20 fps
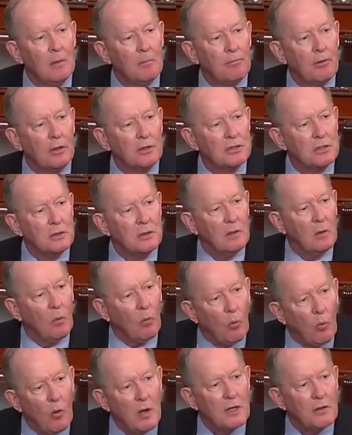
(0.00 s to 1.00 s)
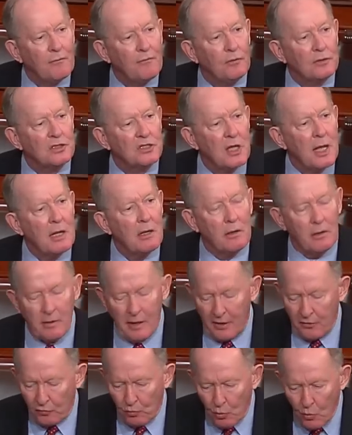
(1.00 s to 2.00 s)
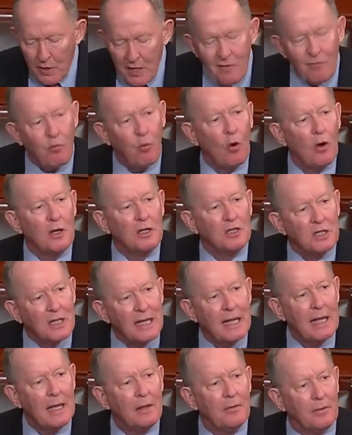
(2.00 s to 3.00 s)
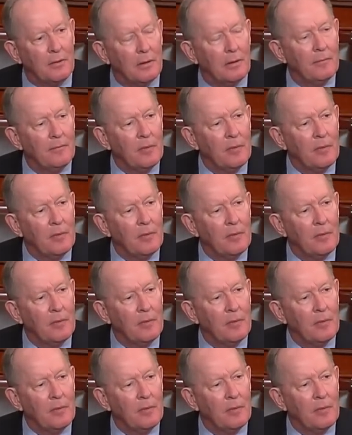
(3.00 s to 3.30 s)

person and a wonderful senator, is we've worked together.